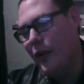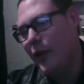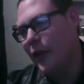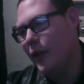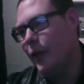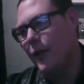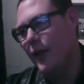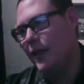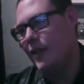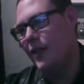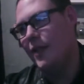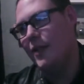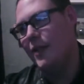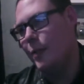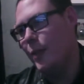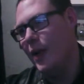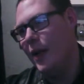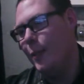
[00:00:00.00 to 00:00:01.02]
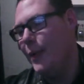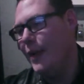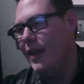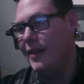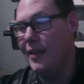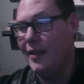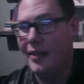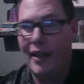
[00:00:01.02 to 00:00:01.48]
at the rest of the spread
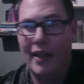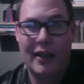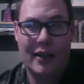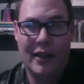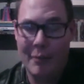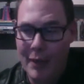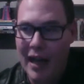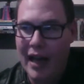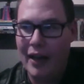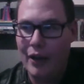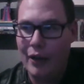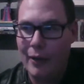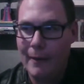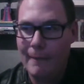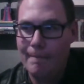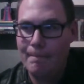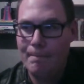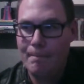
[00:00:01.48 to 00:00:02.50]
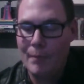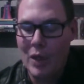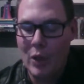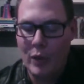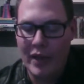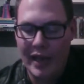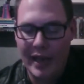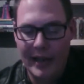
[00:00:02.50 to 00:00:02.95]
because it's not going to matter.
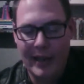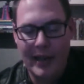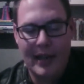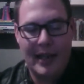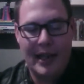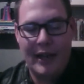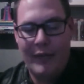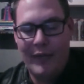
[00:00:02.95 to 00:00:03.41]
Okay. If